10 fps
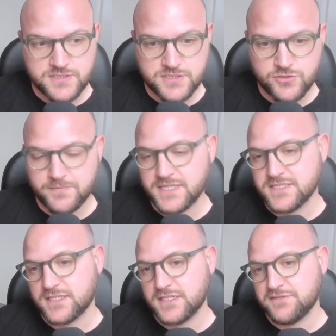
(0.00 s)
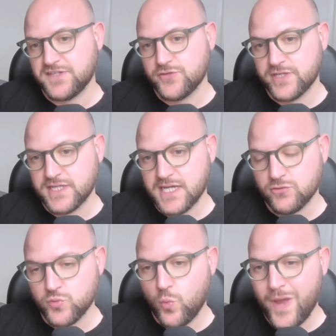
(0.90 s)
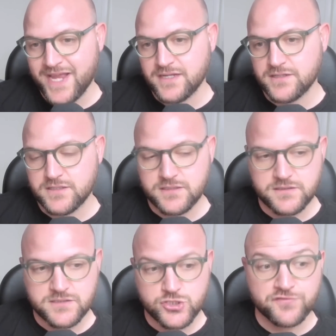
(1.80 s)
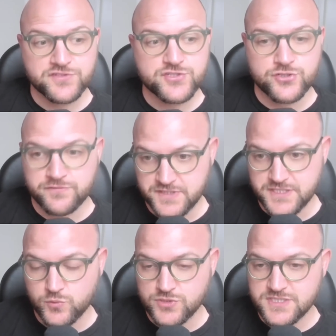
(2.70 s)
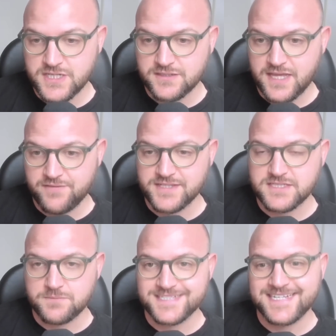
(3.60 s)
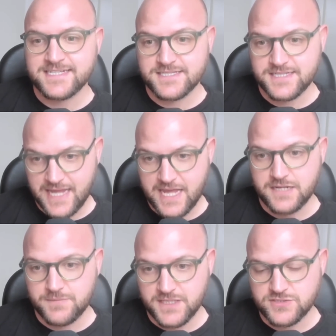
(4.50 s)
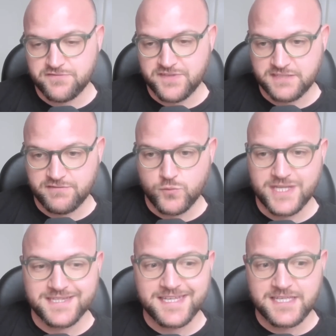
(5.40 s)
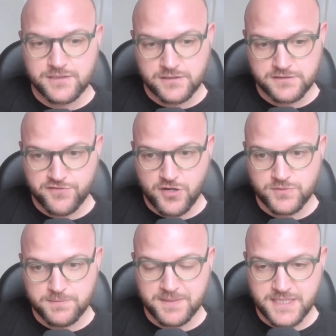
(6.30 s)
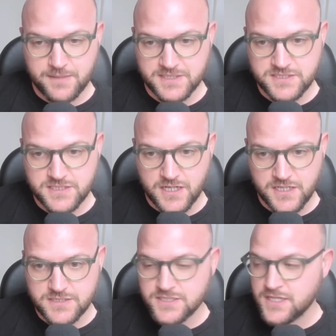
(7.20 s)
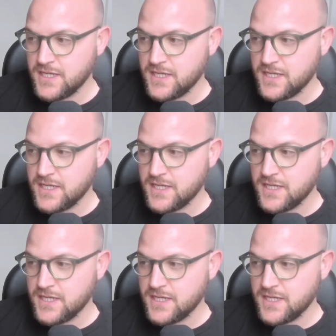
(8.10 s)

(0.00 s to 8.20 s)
So basically figuring out when soft service would start having some sense again, because effectively we had healed from the pandemic scars.